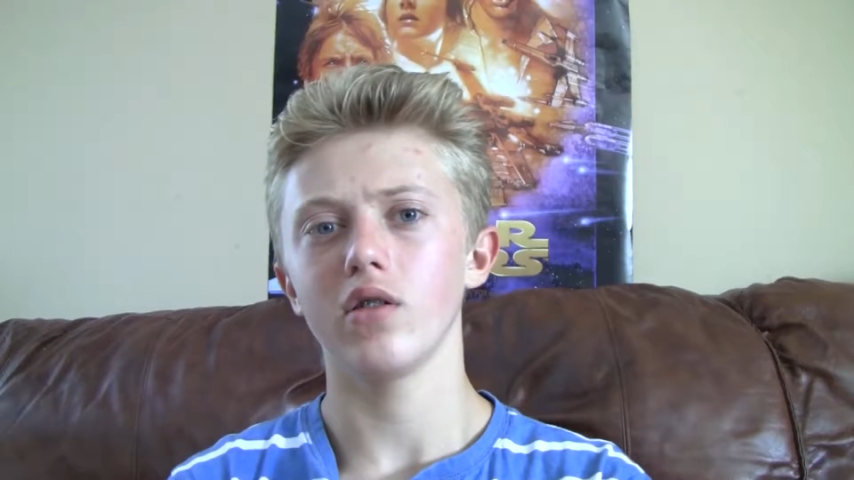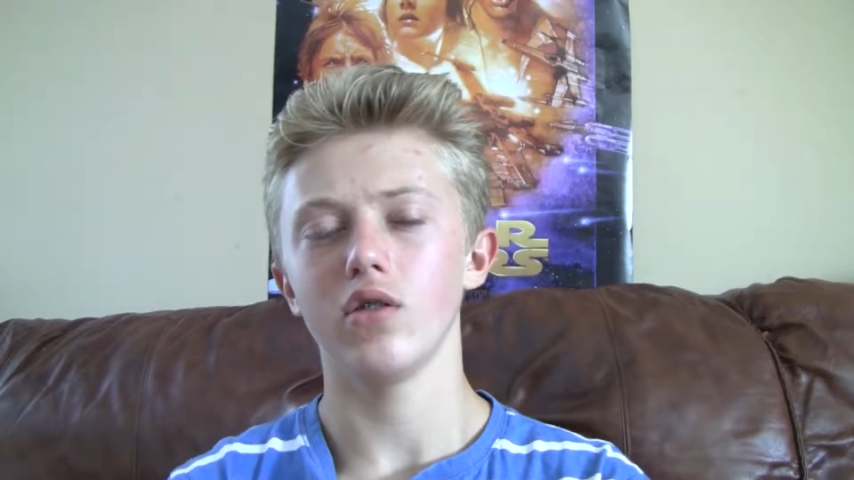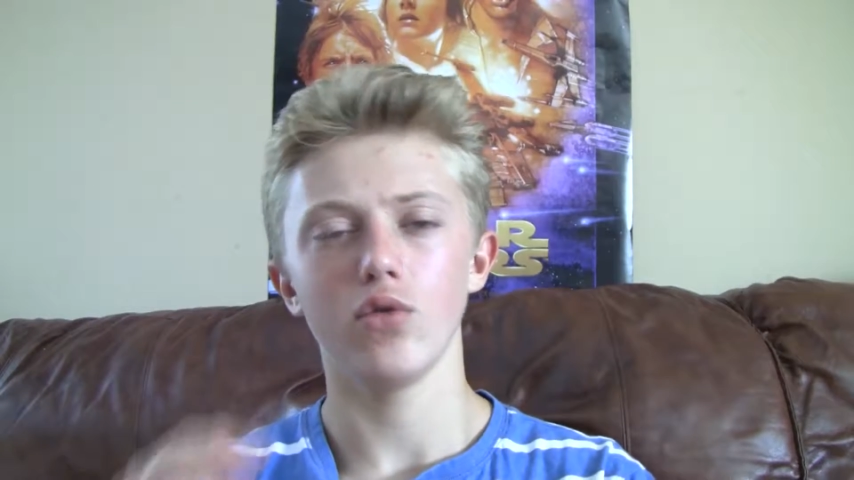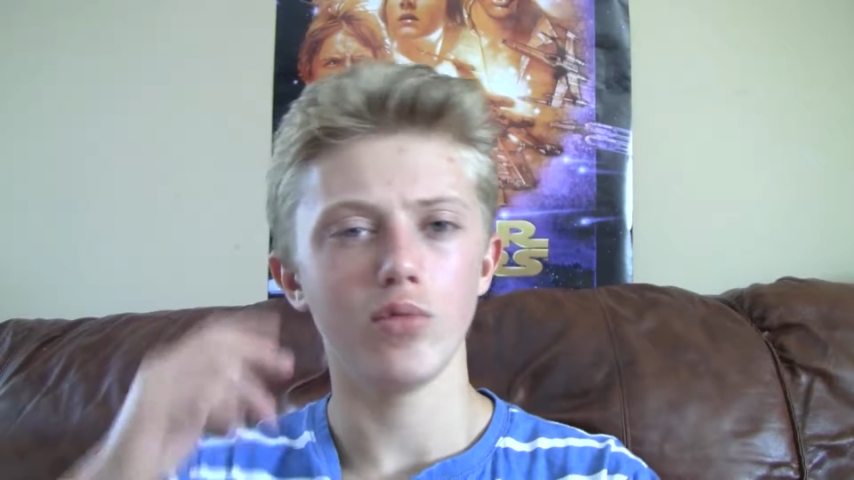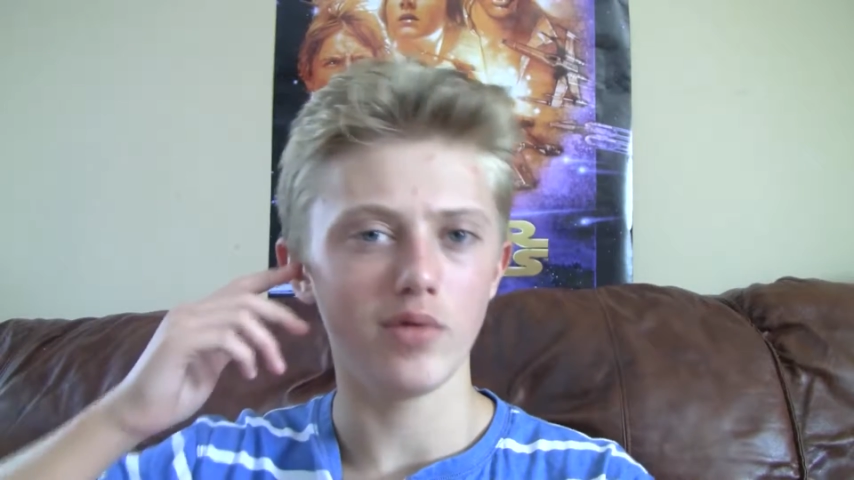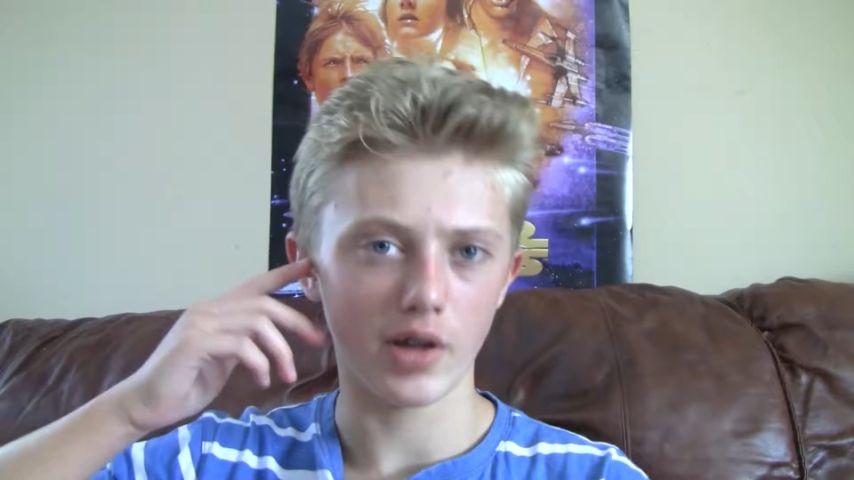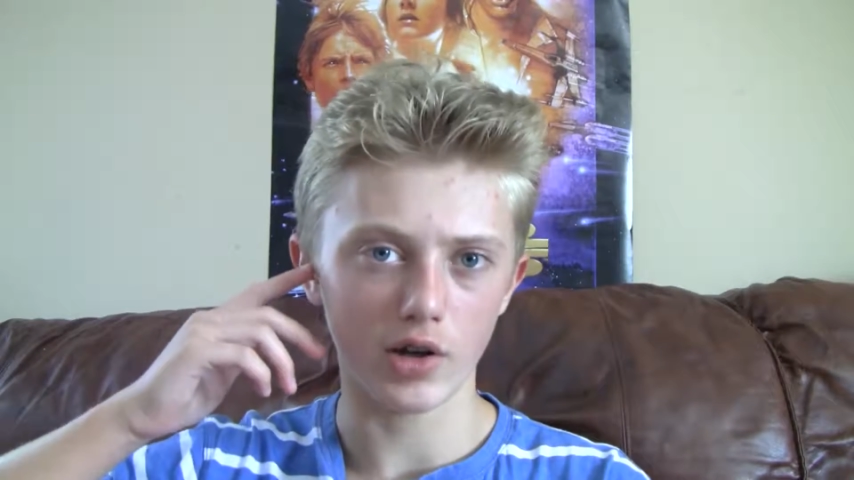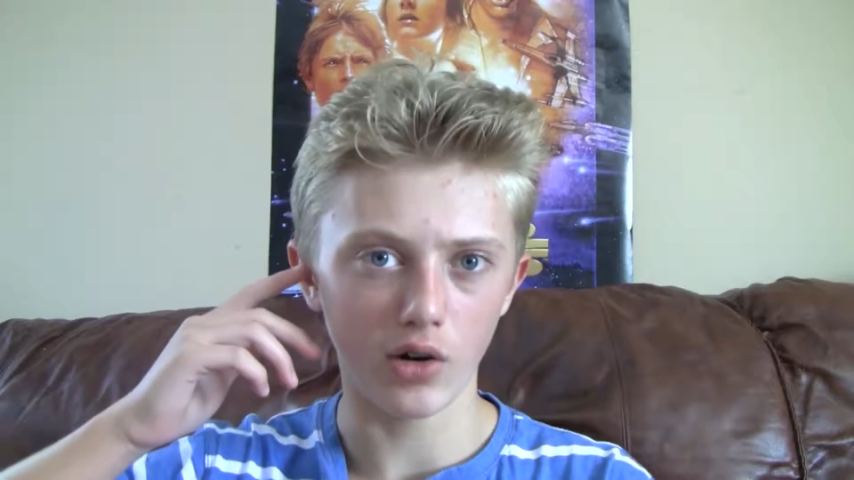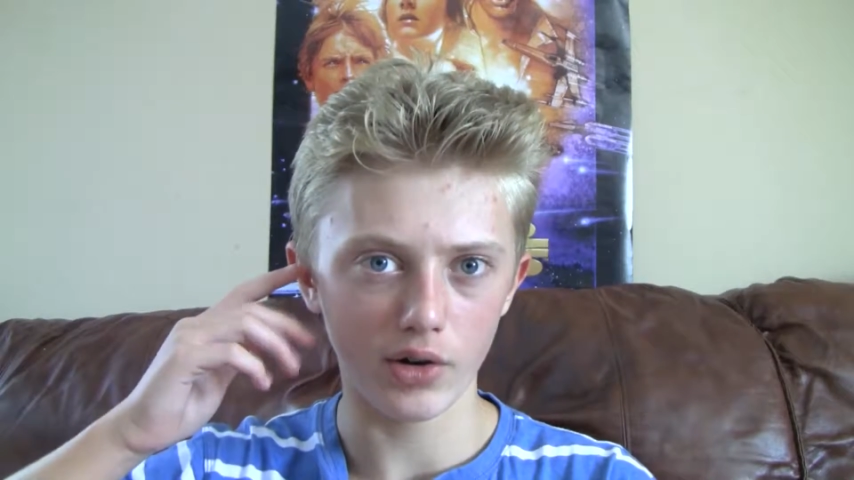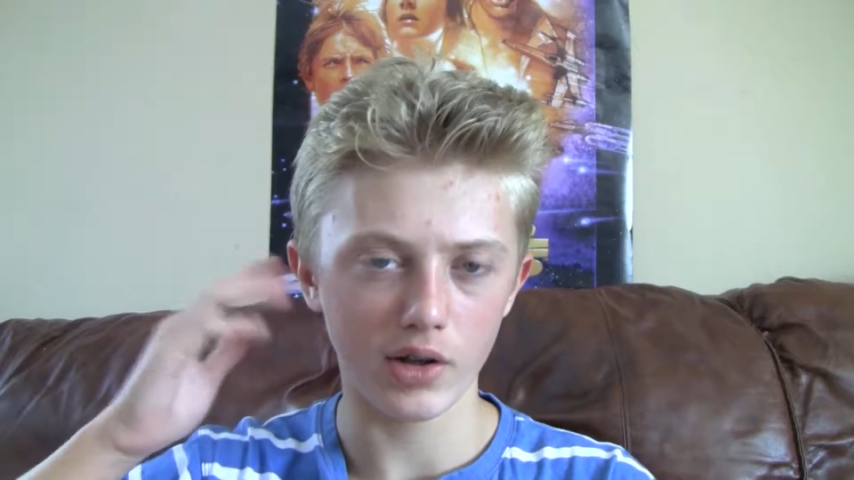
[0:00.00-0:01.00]
you'd be like
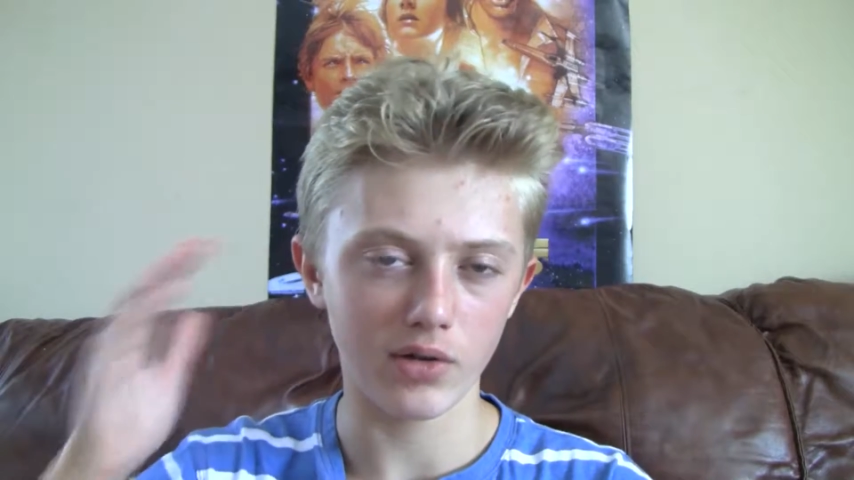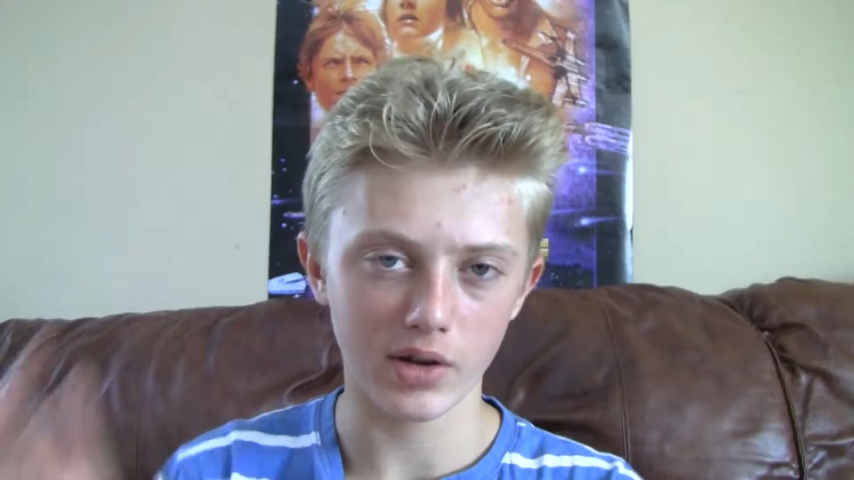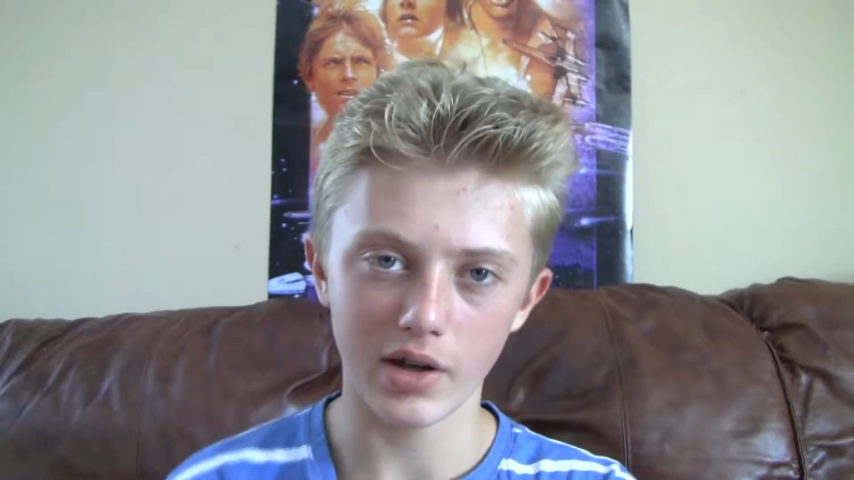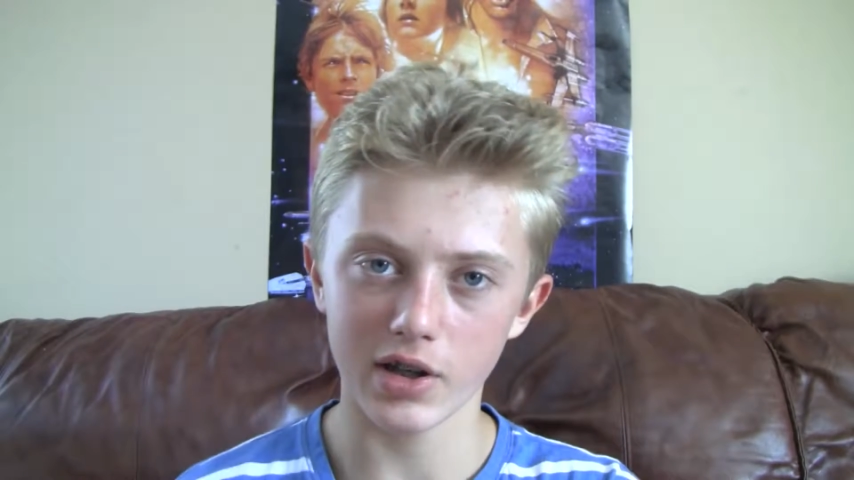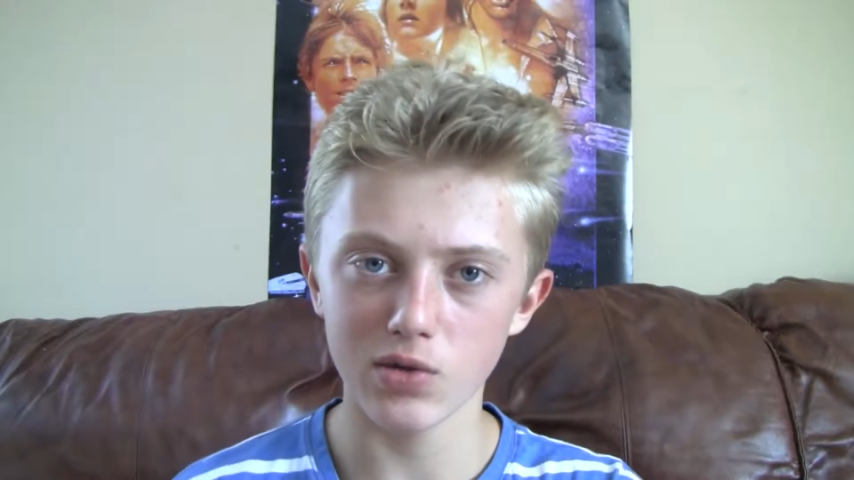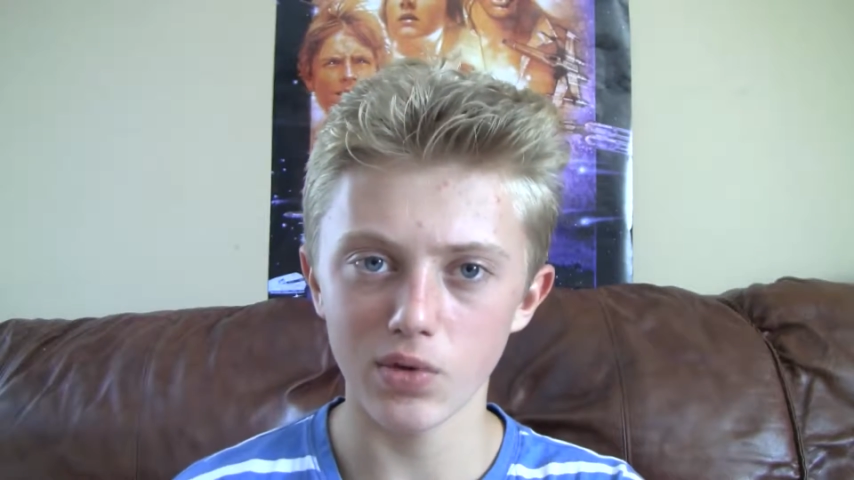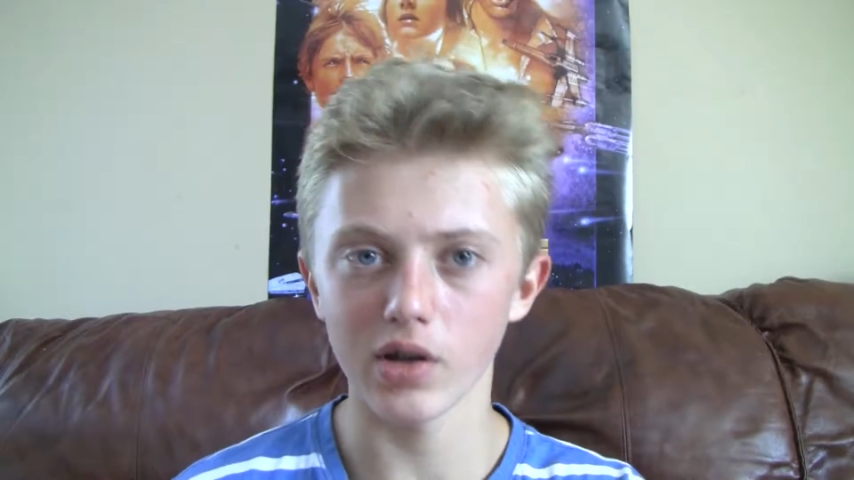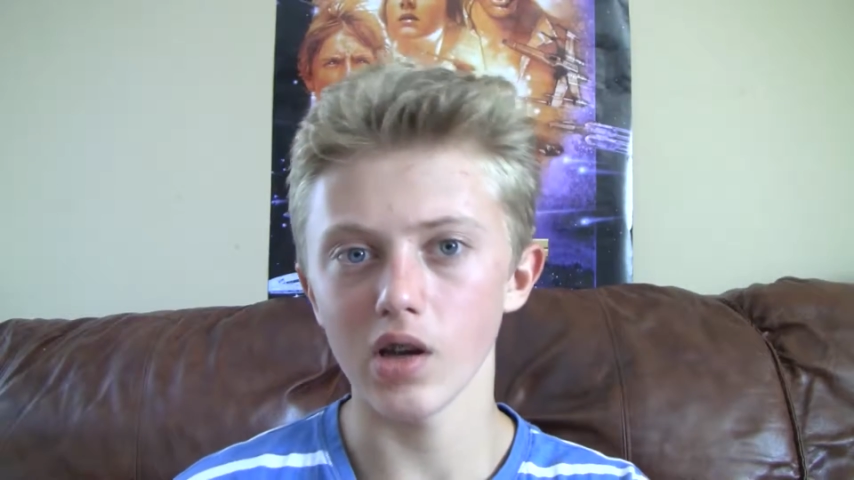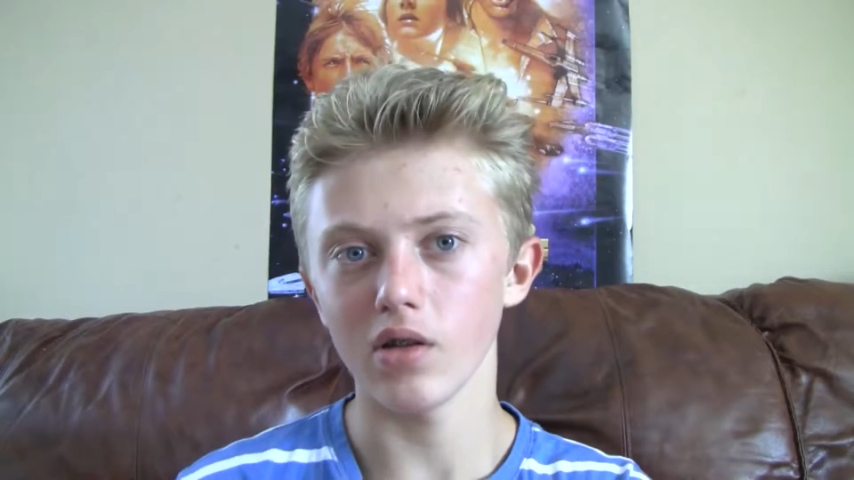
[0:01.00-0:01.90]
calling in like an X-Wing,